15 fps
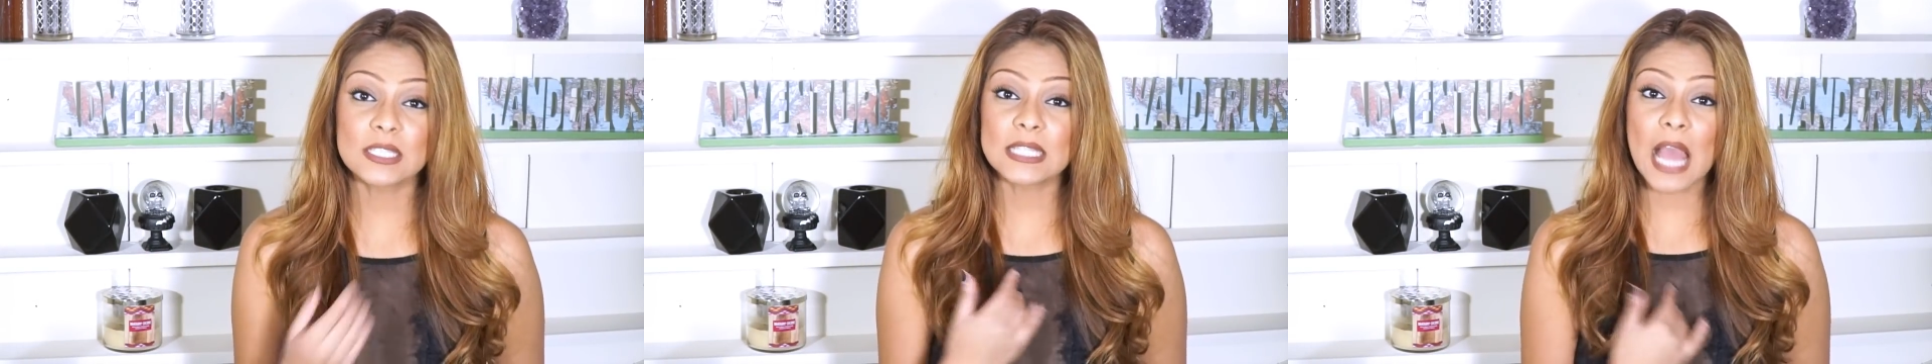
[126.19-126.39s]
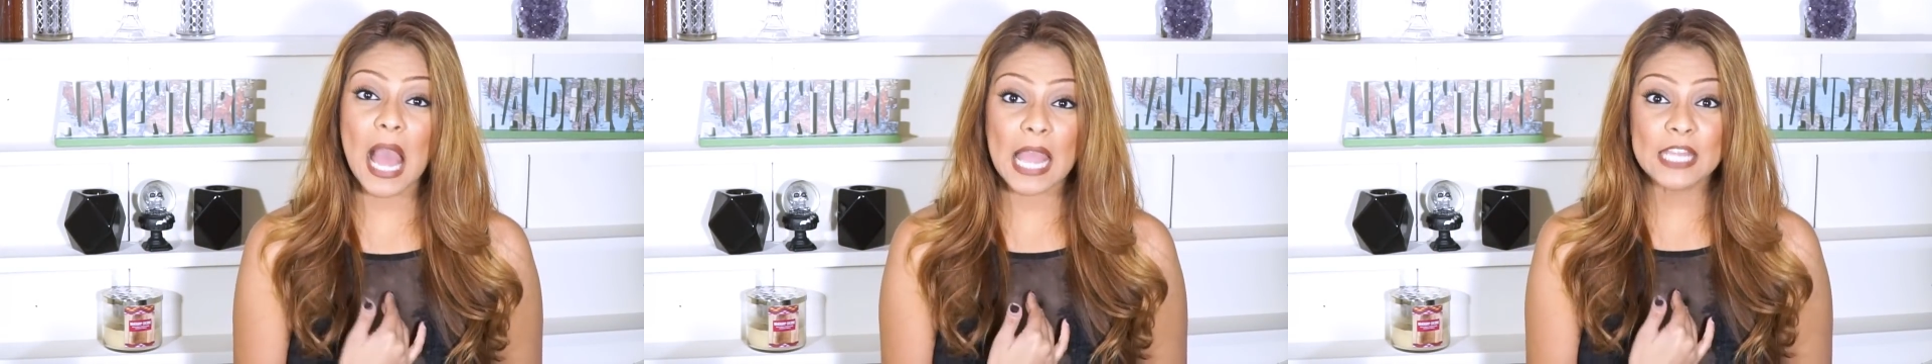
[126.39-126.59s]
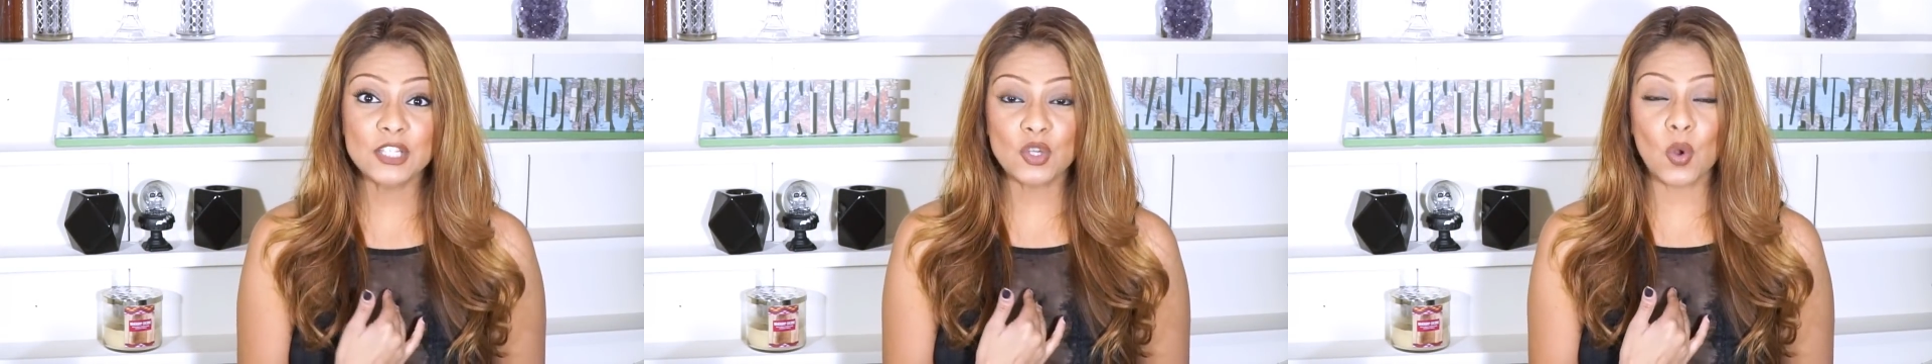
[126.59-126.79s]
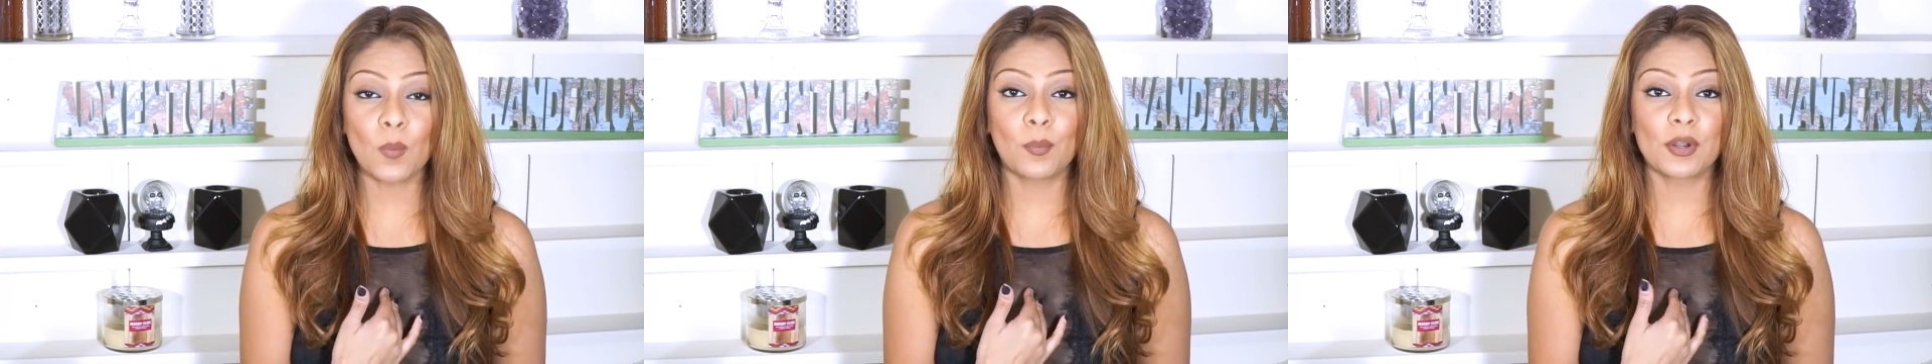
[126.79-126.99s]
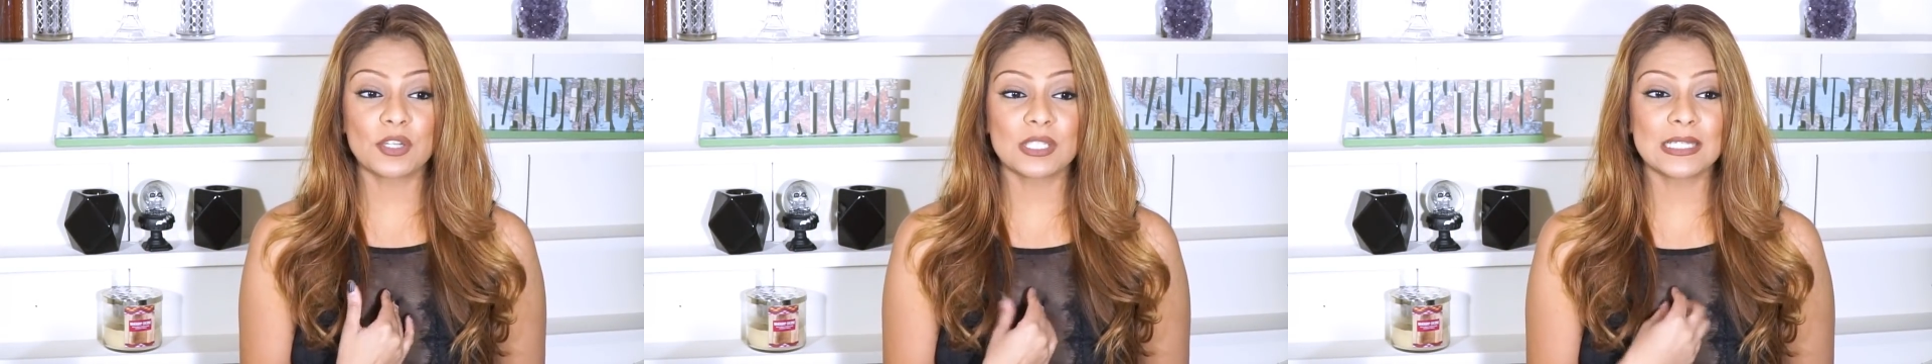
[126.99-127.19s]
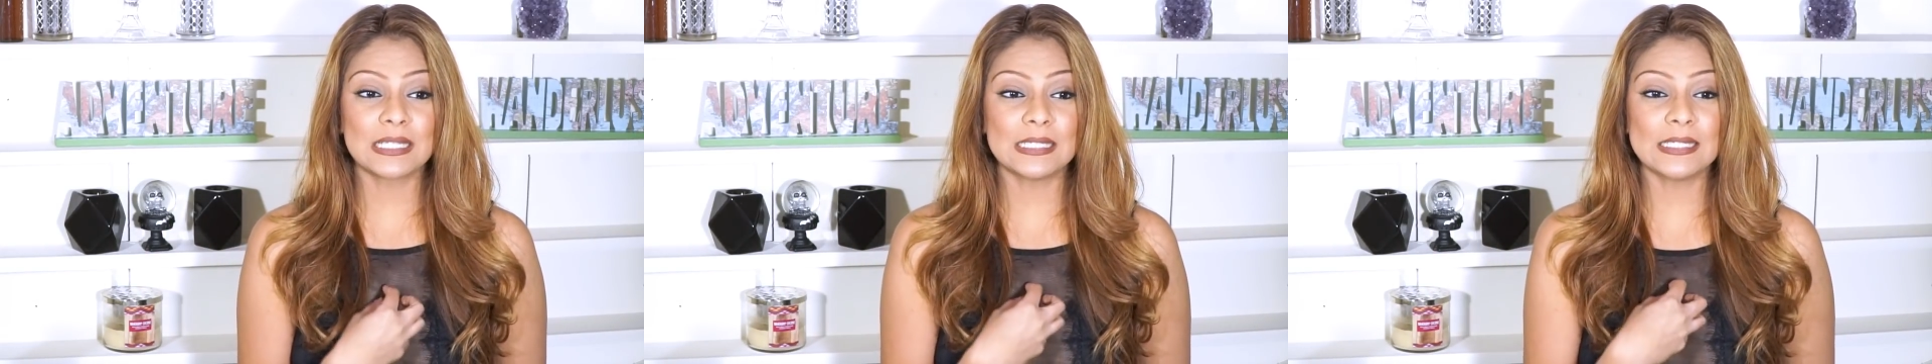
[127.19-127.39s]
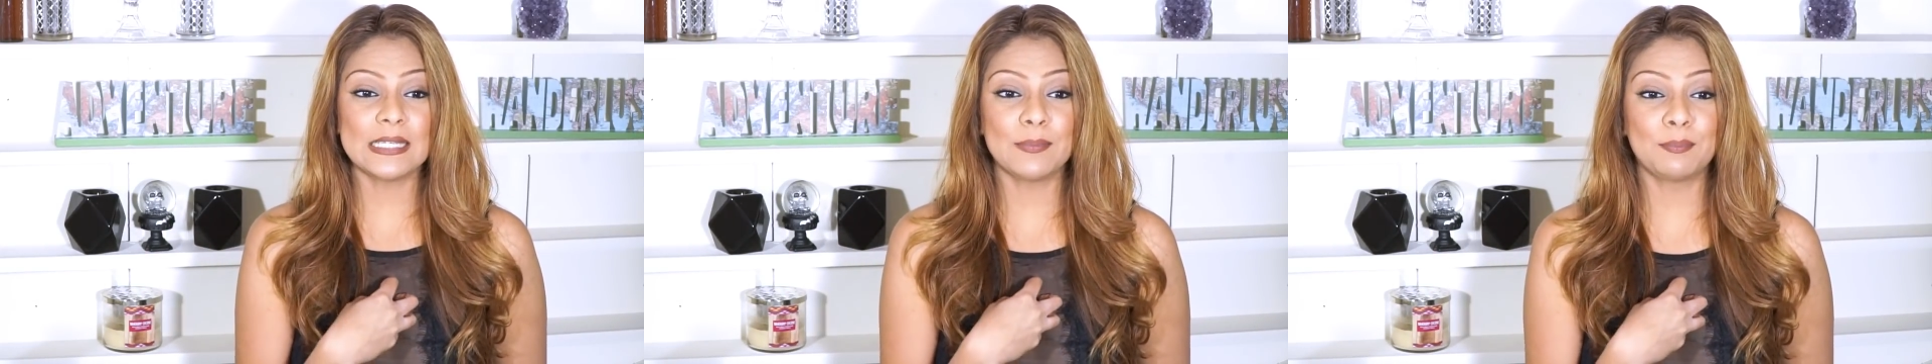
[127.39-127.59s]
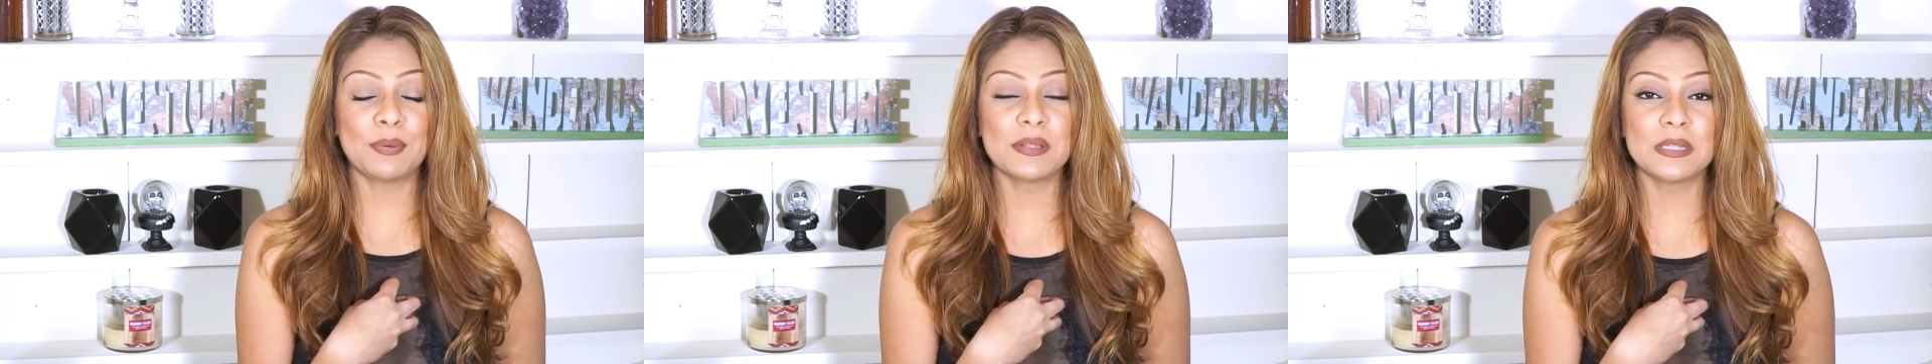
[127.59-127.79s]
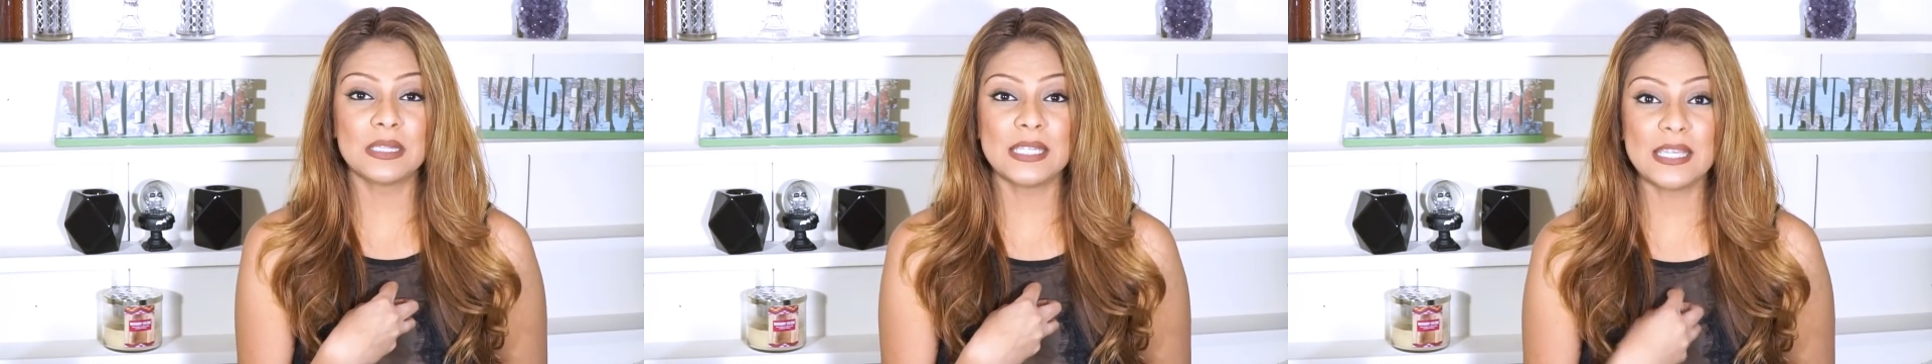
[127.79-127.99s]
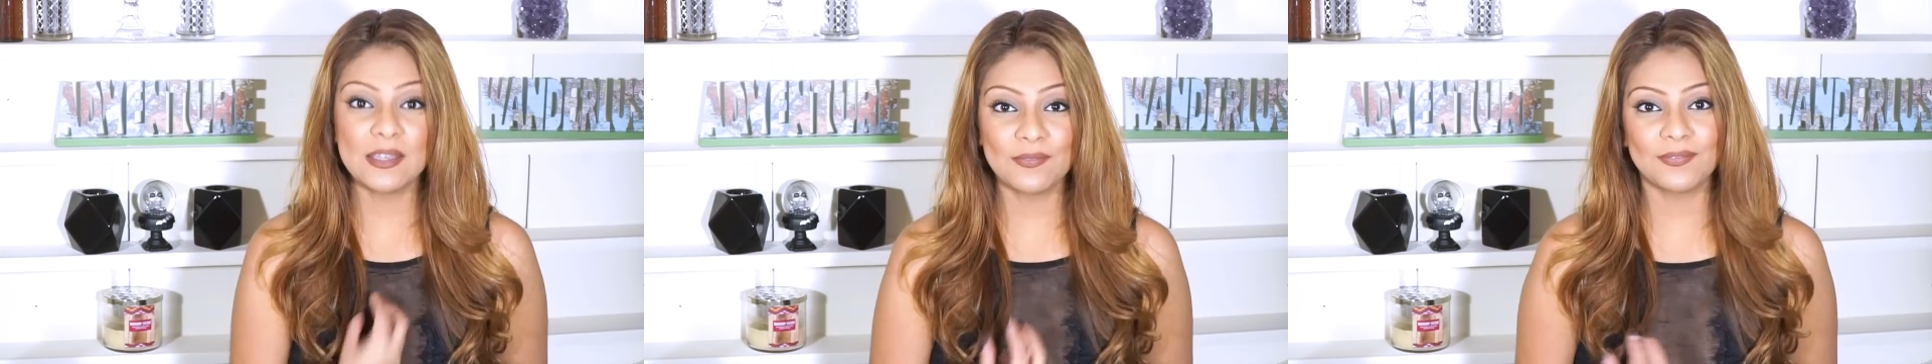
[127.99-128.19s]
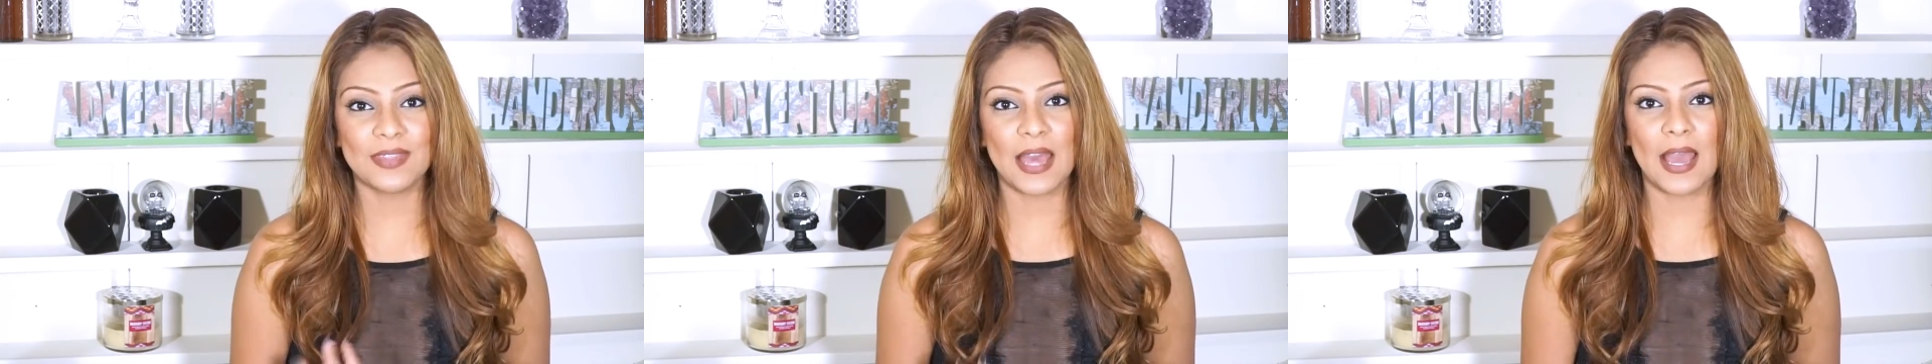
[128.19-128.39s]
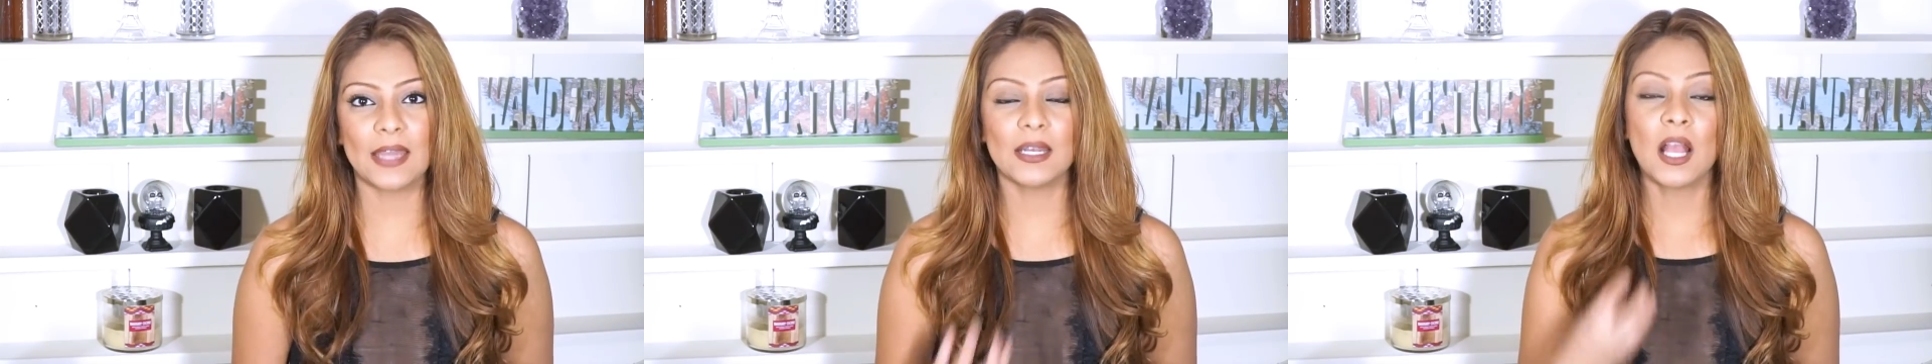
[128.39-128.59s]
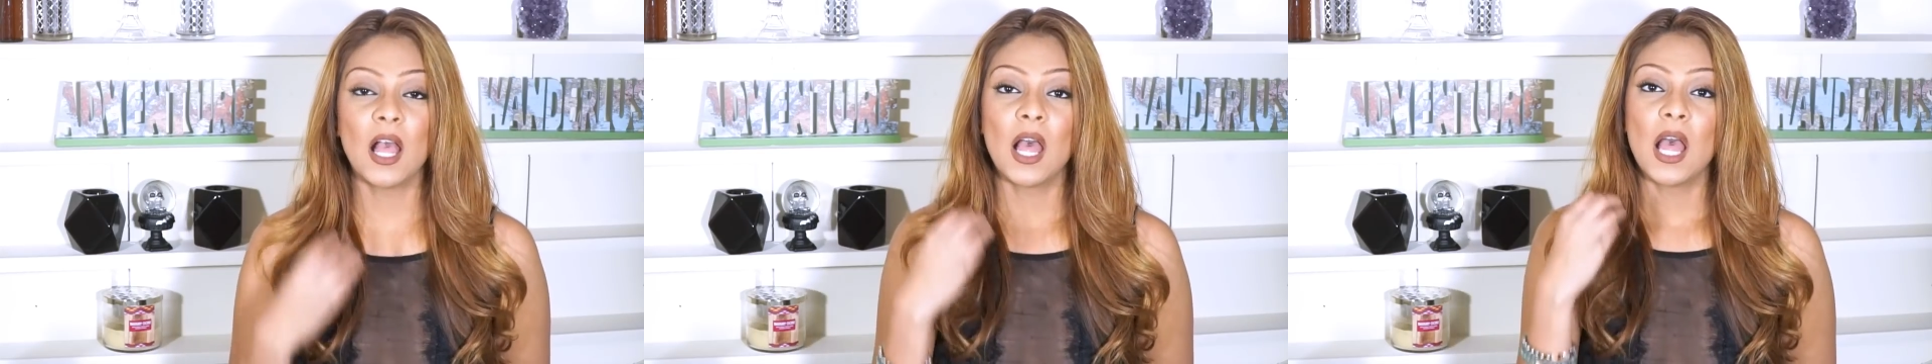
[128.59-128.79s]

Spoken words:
because I don't personally believe that.